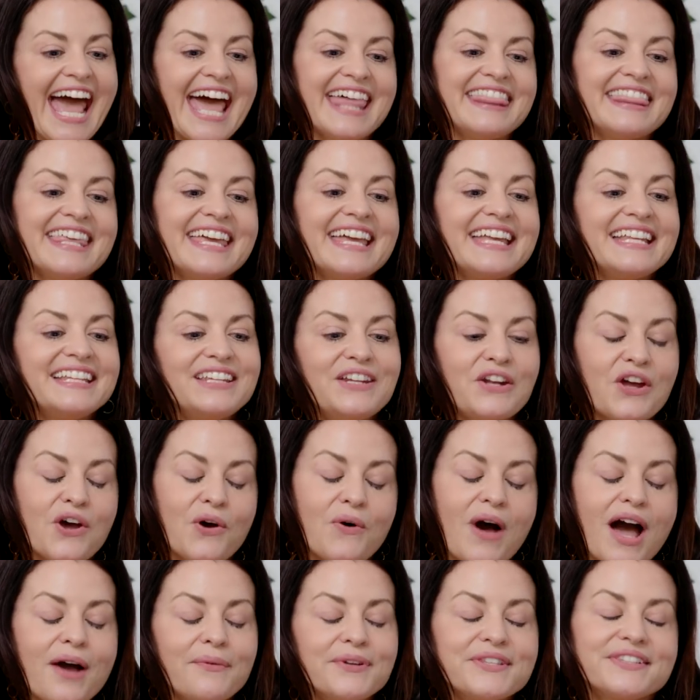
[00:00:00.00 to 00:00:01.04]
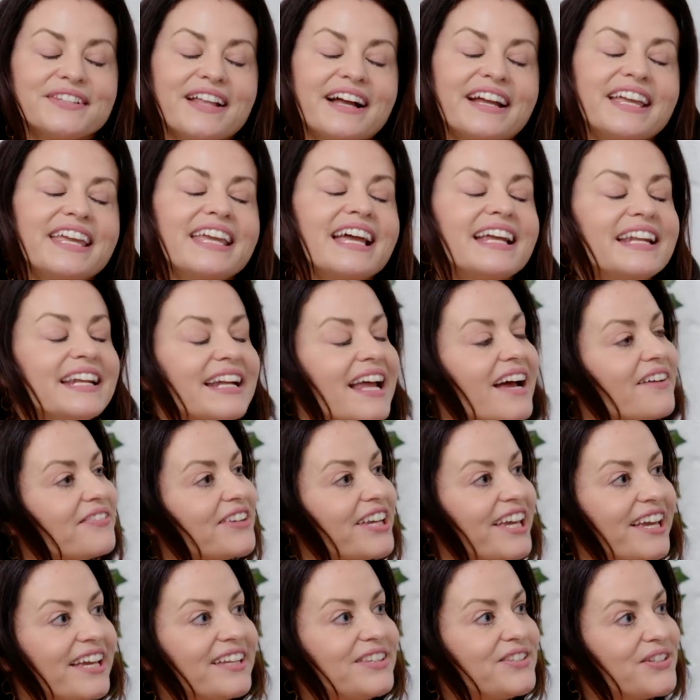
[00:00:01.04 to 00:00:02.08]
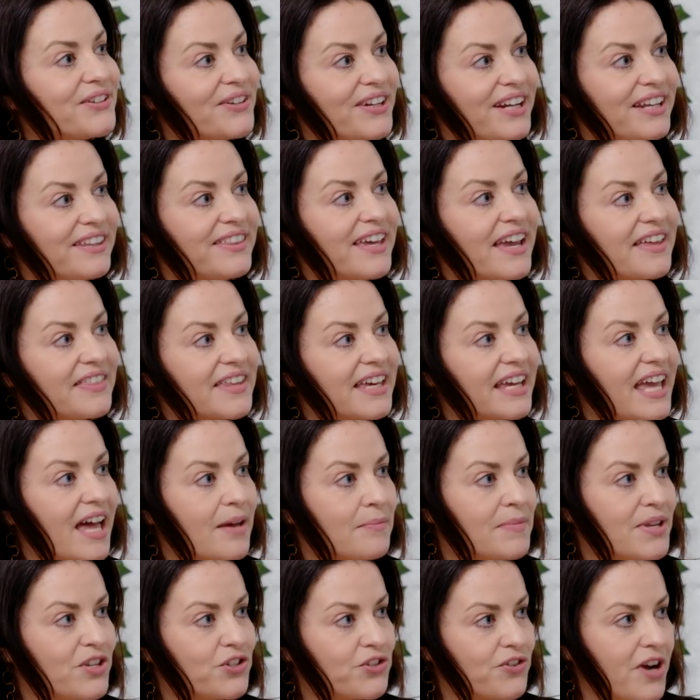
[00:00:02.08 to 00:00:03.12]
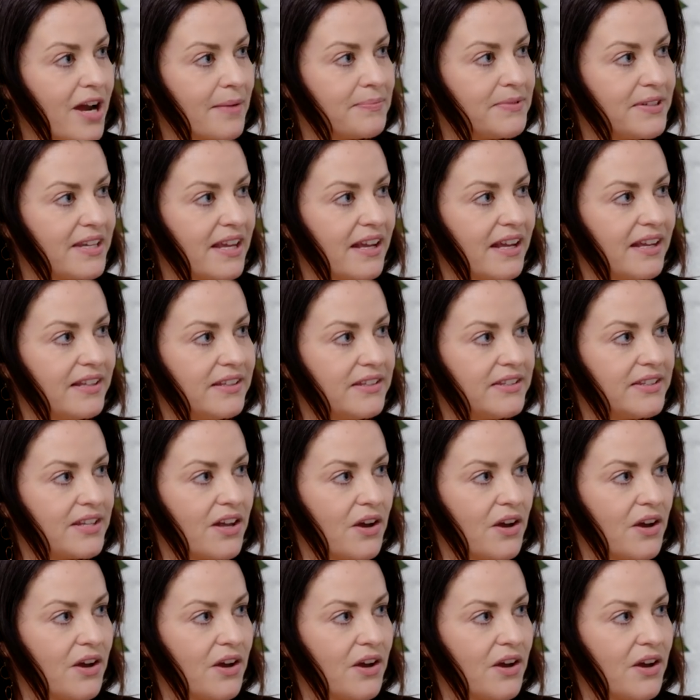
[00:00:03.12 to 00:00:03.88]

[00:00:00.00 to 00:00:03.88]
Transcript: And then, you know, I was lucky. I didn't have kids or anything that kept me strapped in.